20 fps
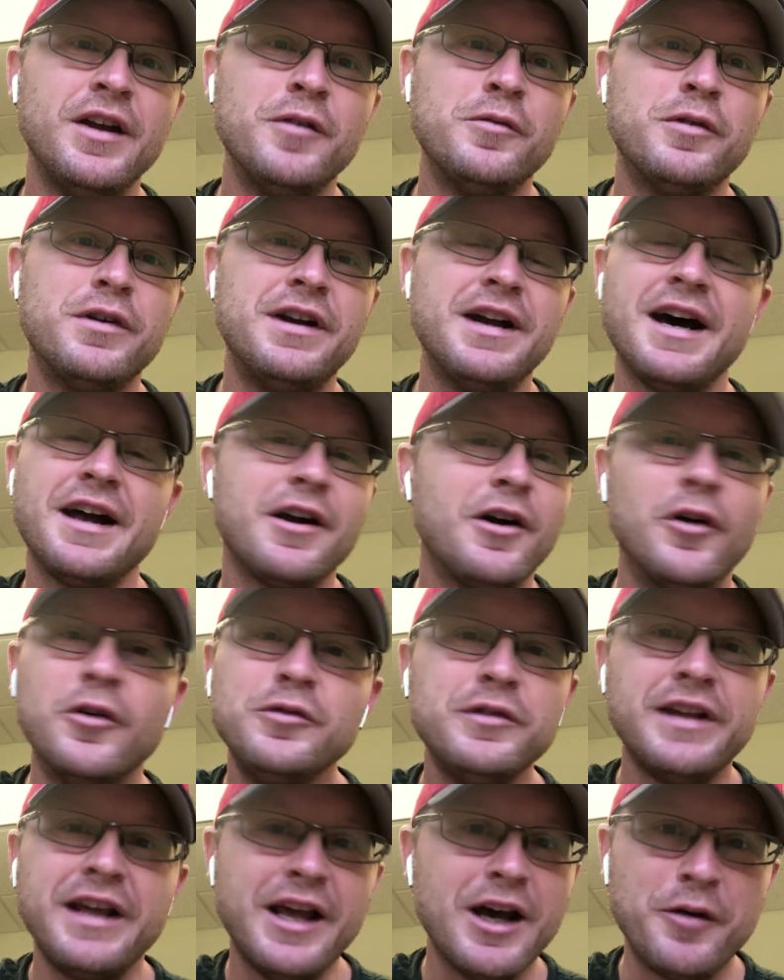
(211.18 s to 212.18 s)
We're not
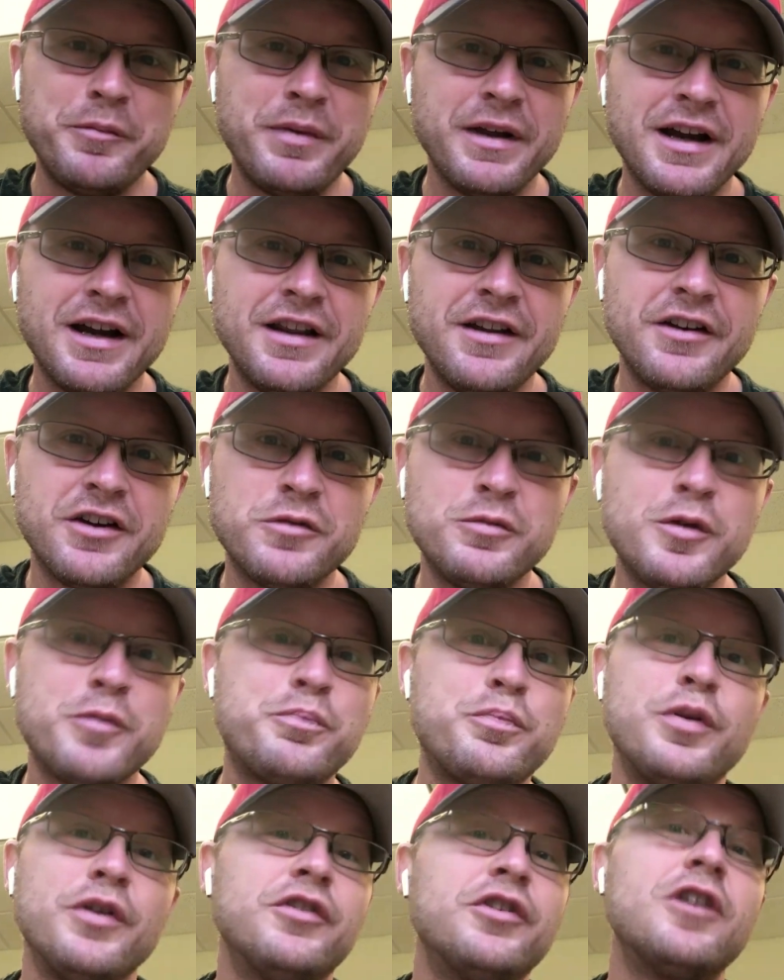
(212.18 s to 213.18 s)
only helping others, we're
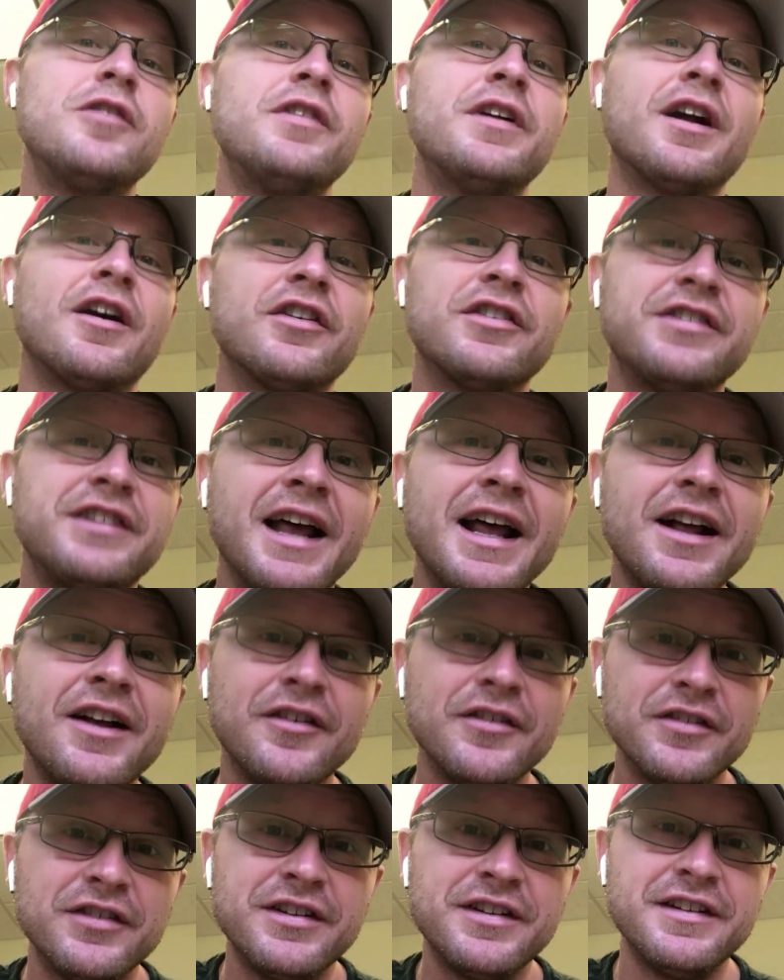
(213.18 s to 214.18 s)
preserving
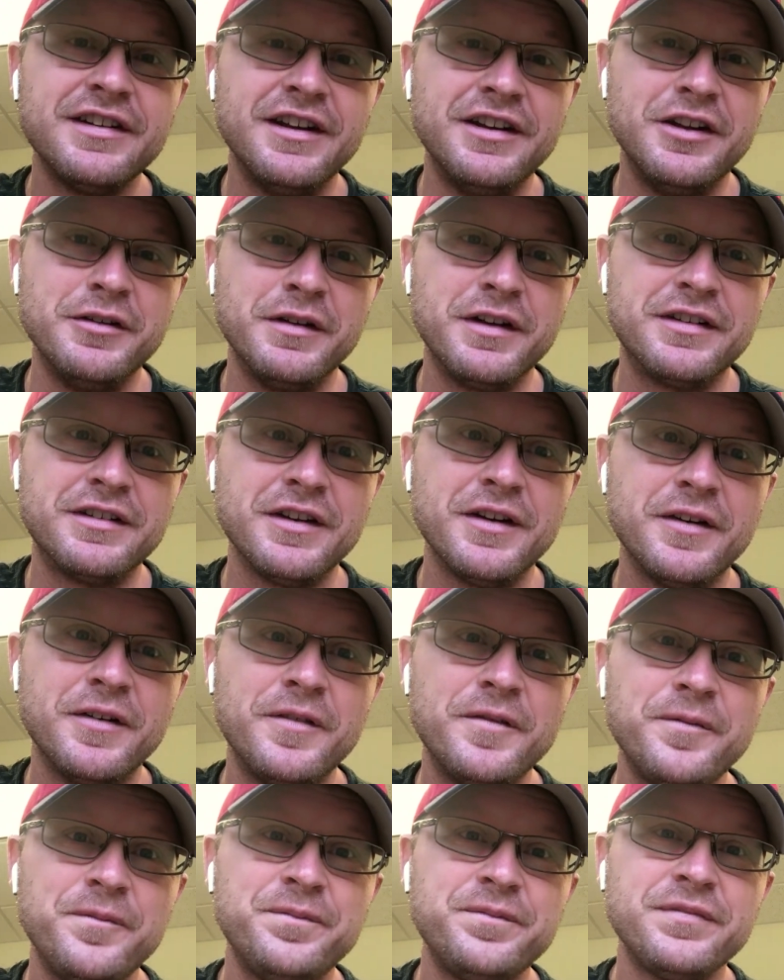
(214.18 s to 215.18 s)
ourselves in doing so.
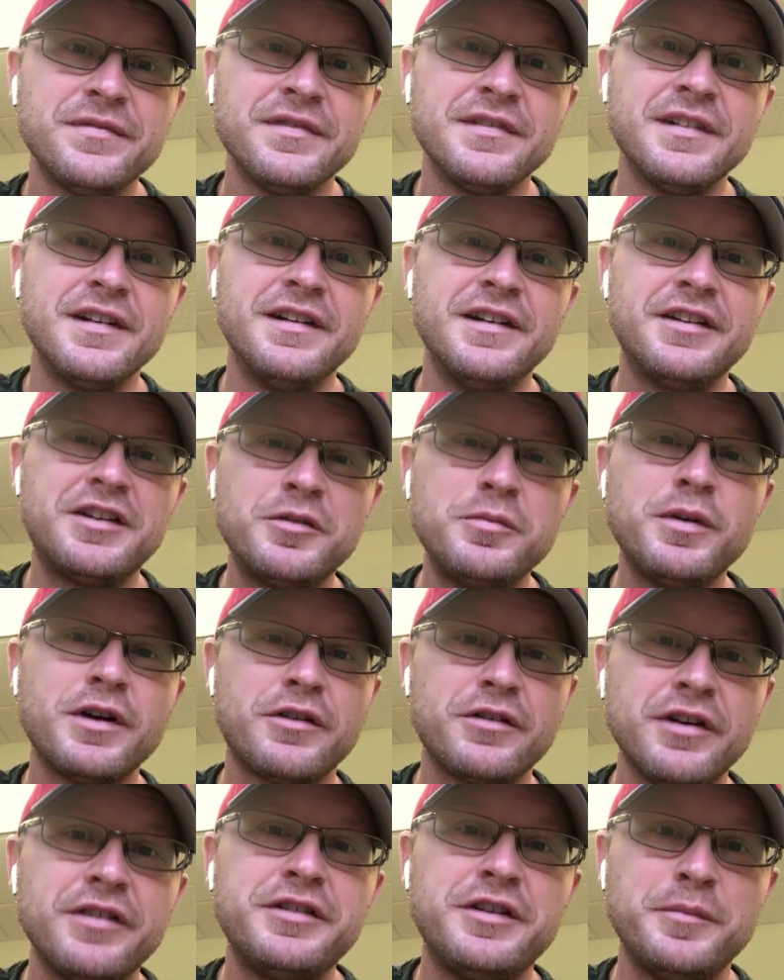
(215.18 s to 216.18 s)
And this is what
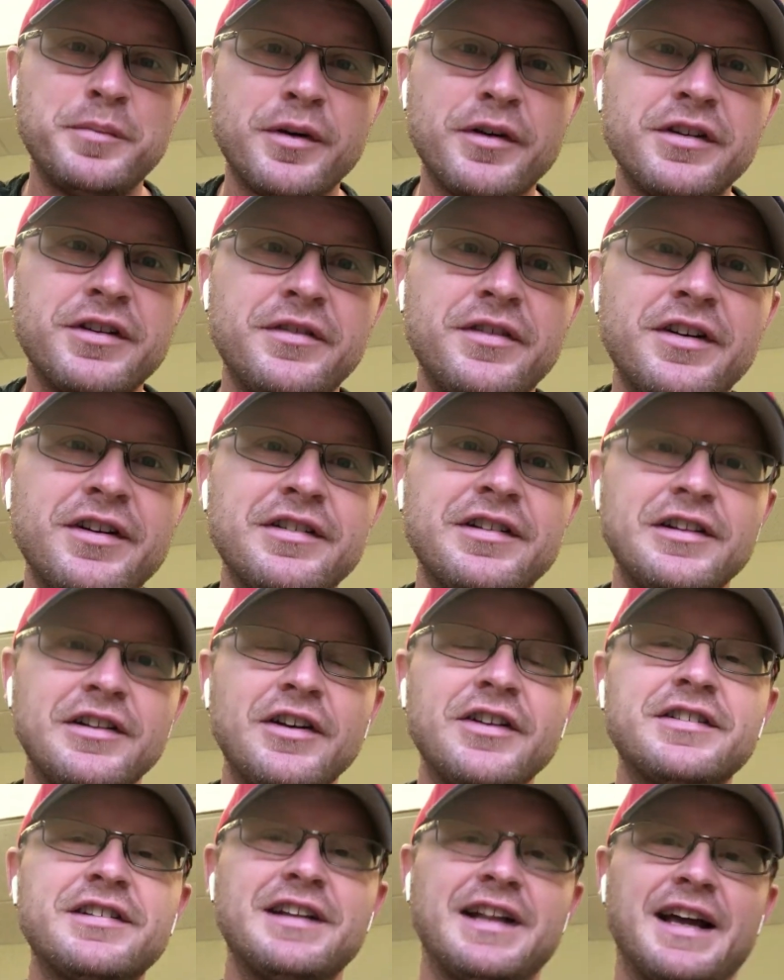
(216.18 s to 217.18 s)
Christian perseverance
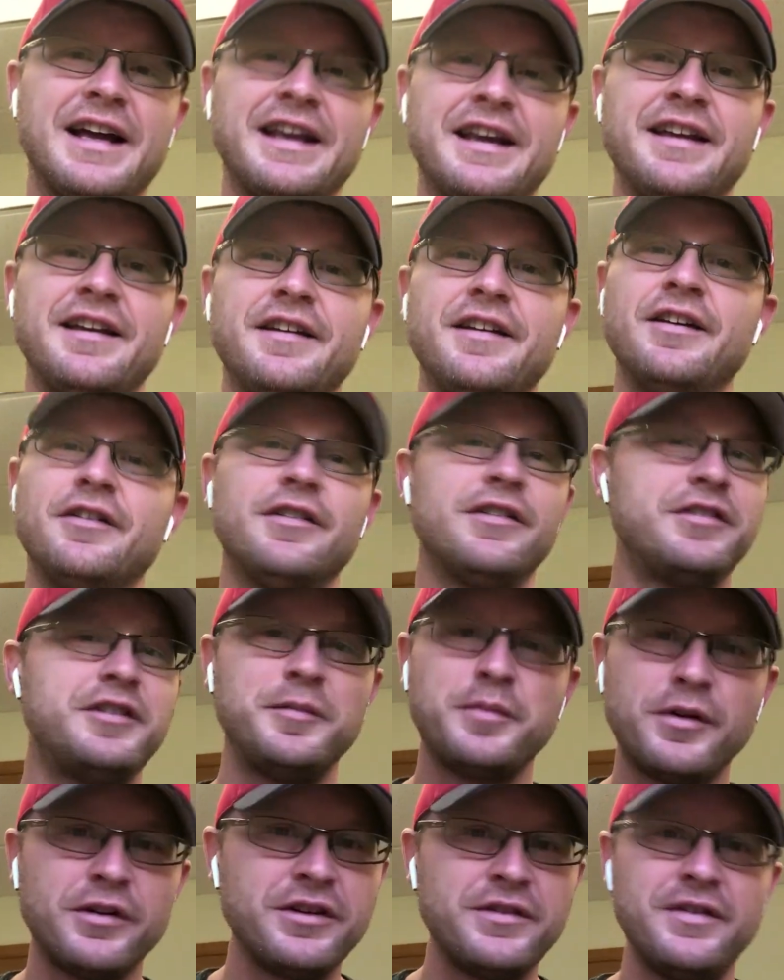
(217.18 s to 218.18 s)
looks like.
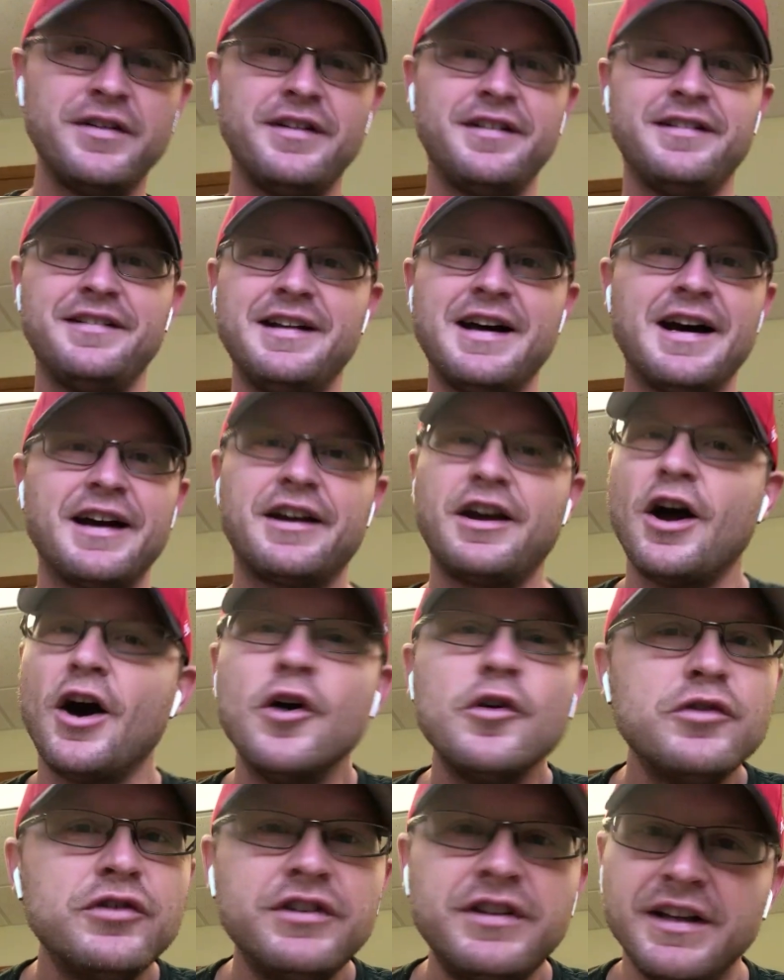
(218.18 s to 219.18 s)
Christian perseverance is not
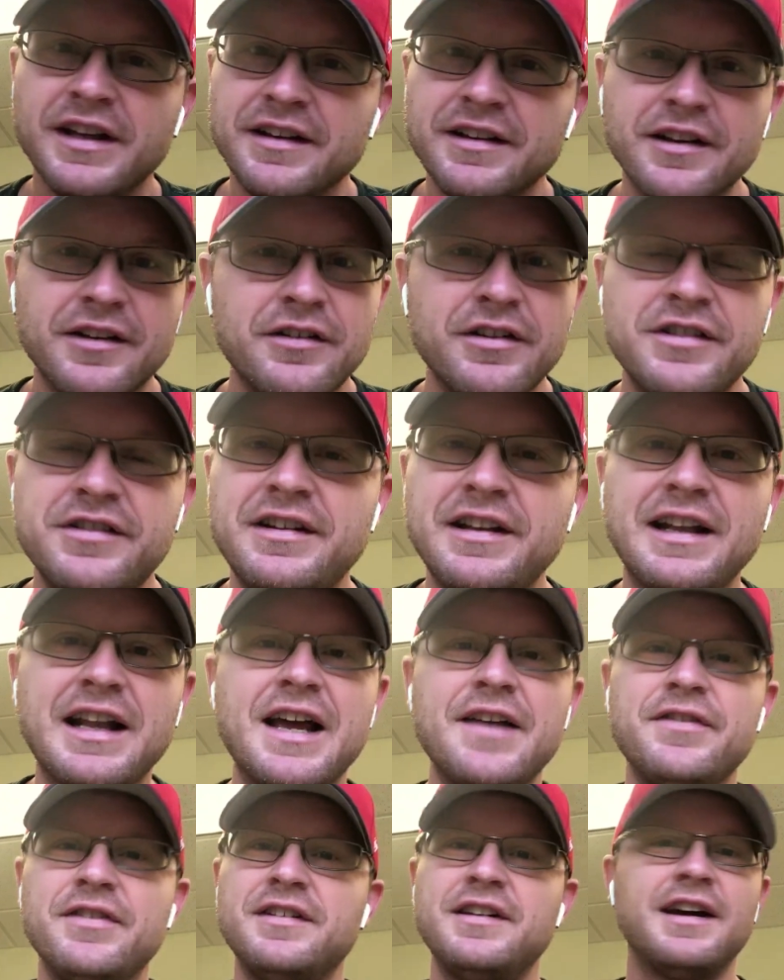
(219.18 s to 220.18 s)
coasting. The Christian
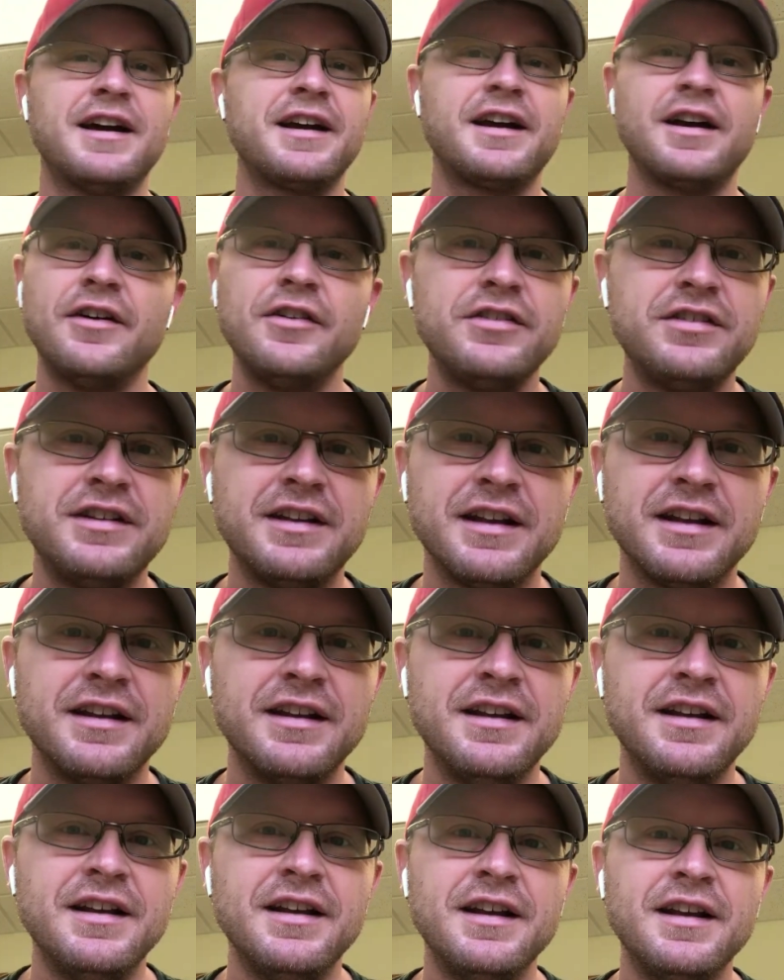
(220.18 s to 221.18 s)
life is not
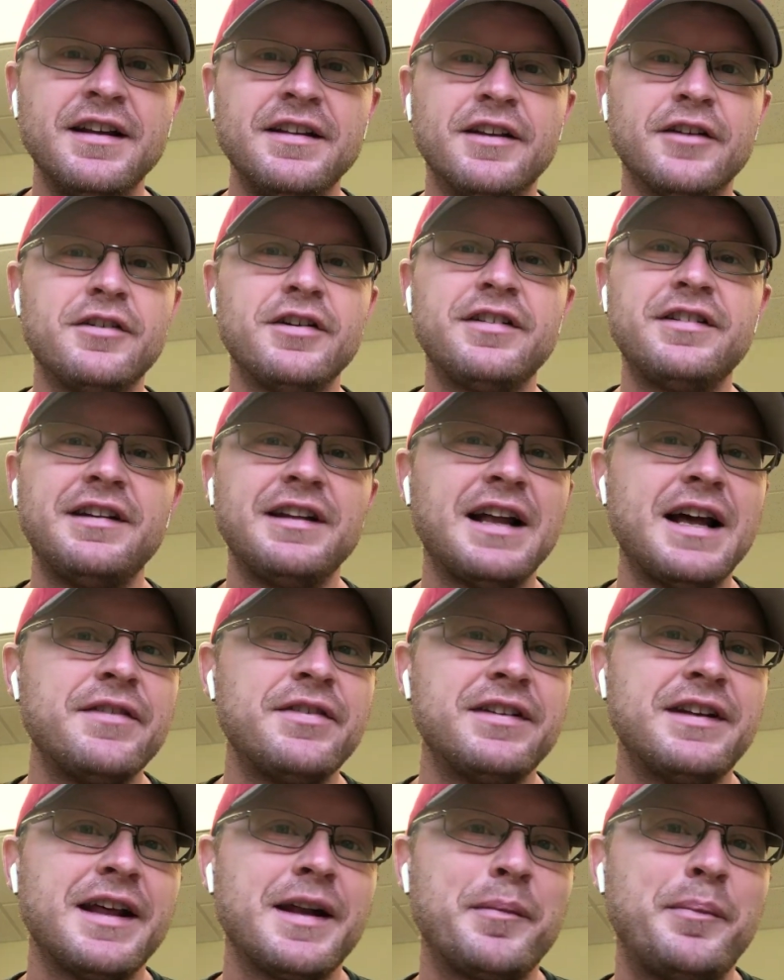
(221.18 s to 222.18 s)
coasting. The Christian life
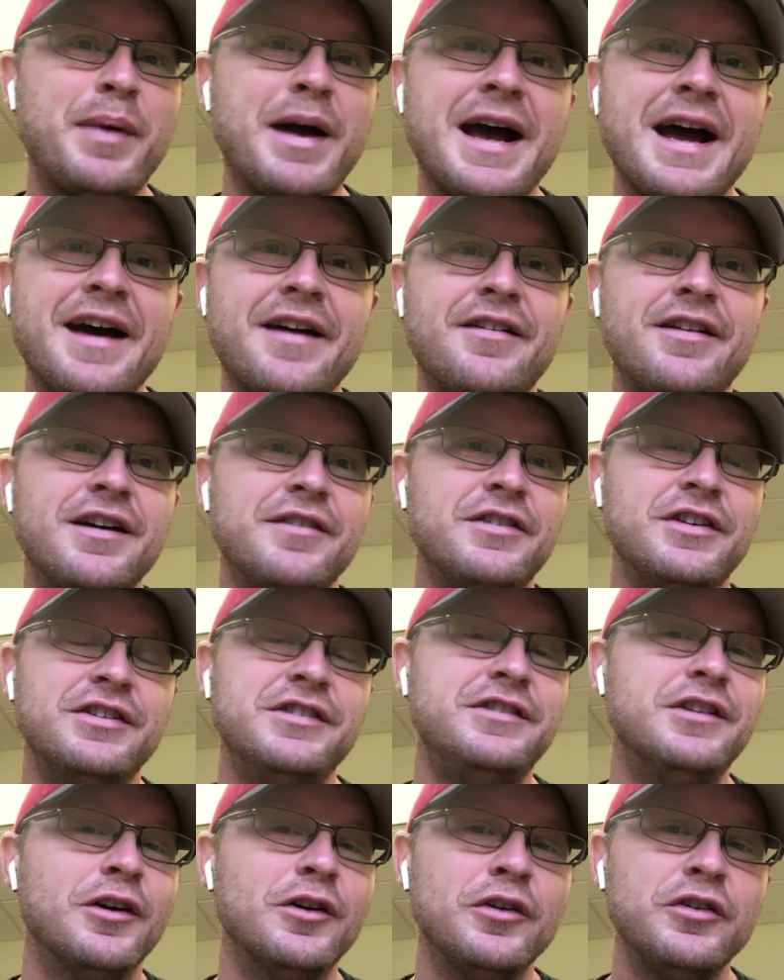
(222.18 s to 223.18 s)
is not a pattern of
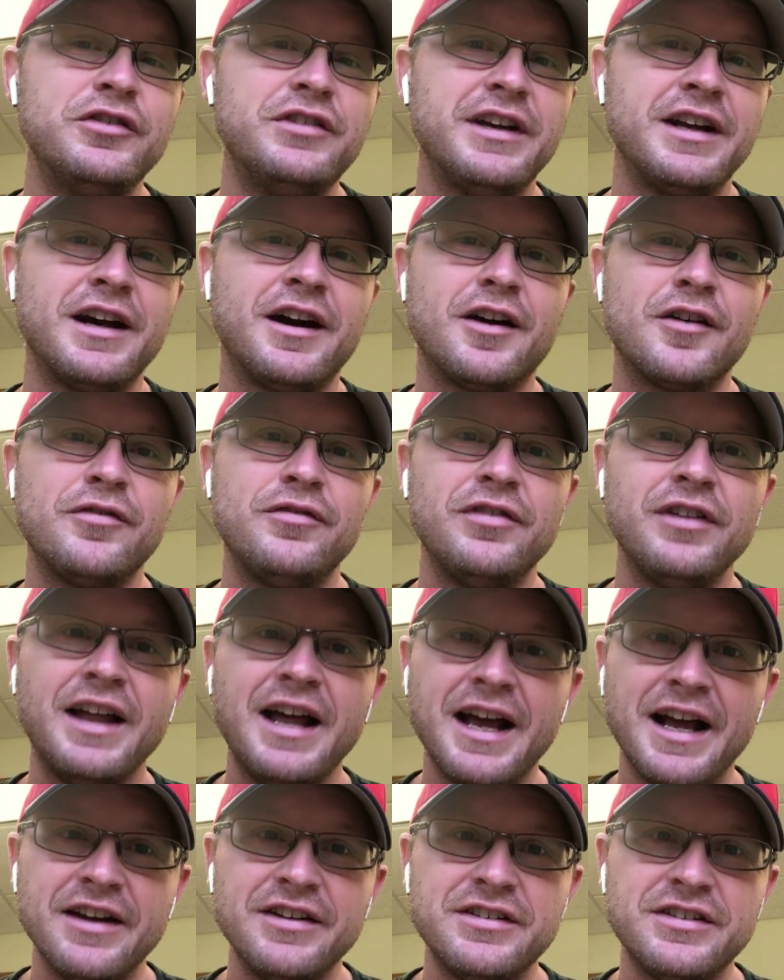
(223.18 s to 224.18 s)
indulging our
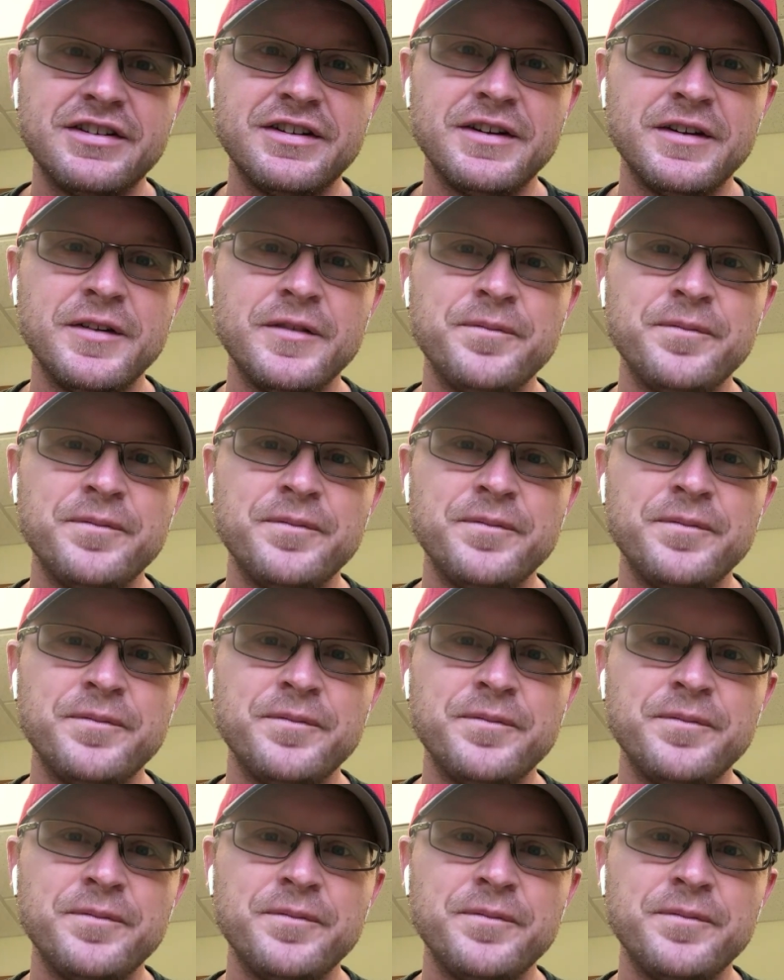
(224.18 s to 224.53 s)
flesh.